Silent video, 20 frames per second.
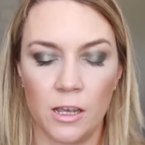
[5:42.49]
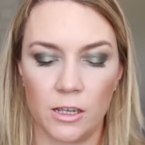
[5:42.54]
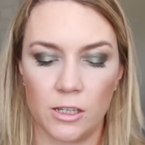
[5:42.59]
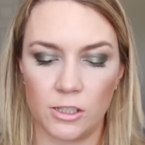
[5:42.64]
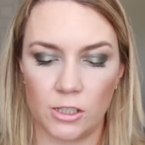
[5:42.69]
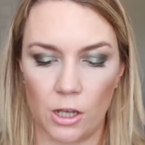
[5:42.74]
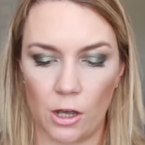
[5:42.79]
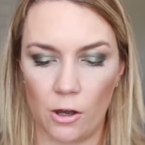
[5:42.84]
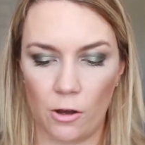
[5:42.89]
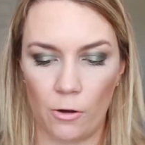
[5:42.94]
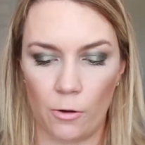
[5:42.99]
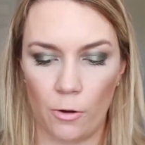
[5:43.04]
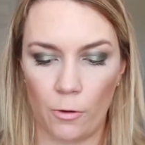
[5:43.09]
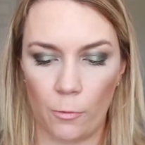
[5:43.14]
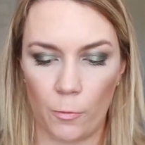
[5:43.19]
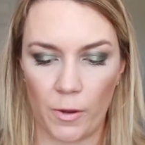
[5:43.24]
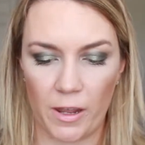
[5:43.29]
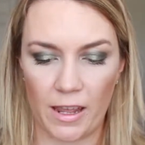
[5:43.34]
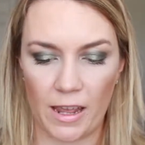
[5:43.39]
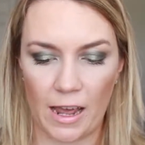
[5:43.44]
So
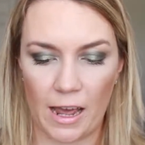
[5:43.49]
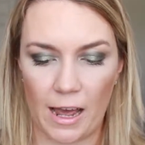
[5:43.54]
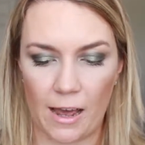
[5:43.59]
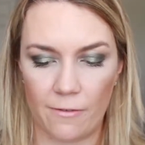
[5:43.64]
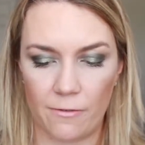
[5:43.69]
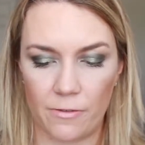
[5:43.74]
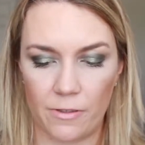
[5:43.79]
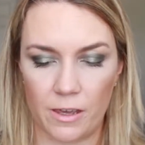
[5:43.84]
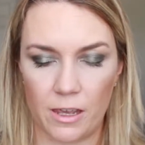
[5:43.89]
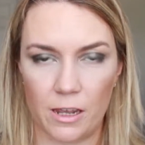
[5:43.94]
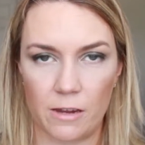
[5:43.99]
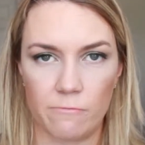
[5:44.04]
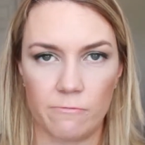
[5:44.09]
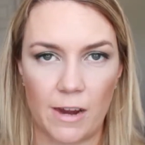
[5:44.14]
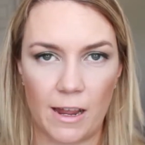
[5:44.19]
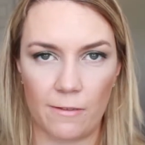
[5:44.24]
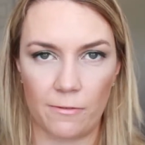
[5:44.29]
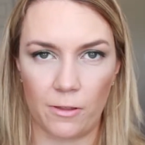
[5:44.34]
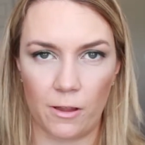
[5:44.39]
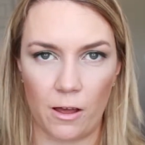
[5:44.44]
we have the
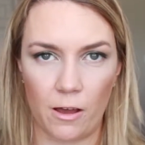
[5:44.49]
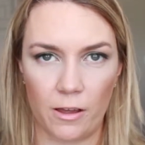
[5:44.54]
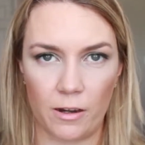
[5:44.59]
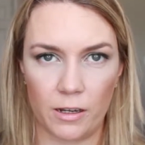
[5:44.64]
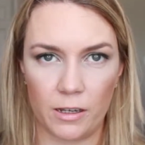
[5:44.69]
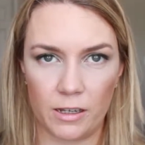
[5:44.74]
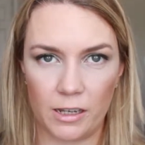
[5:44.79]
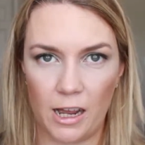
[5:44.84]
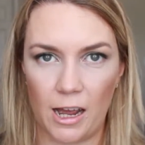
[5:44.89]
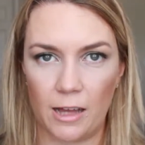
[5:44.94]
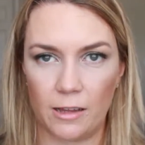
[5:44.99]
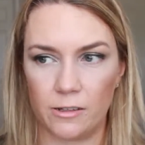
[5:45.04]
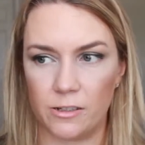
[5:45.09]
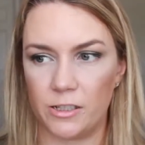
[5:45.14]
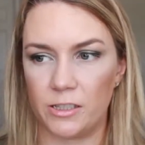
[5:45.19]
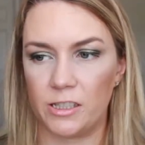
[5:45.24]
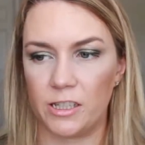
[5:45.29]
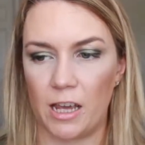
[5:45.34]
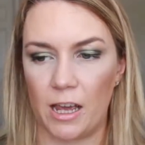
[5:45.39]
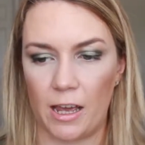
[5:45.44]
Revlon Color
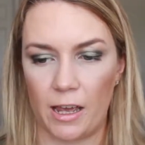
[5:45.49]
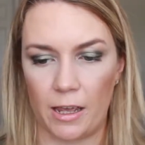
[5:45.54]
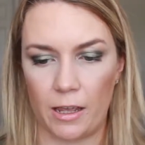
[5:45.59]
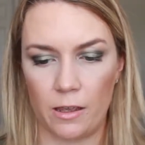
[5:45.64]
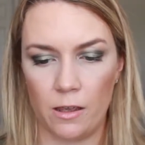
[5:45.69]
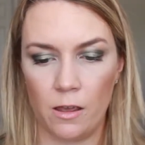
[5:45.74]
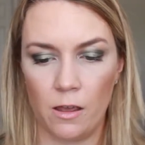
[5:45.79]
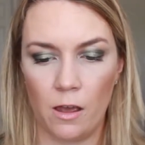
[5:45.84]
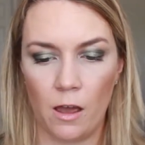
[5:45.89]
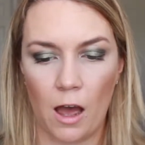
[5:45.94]
Stay.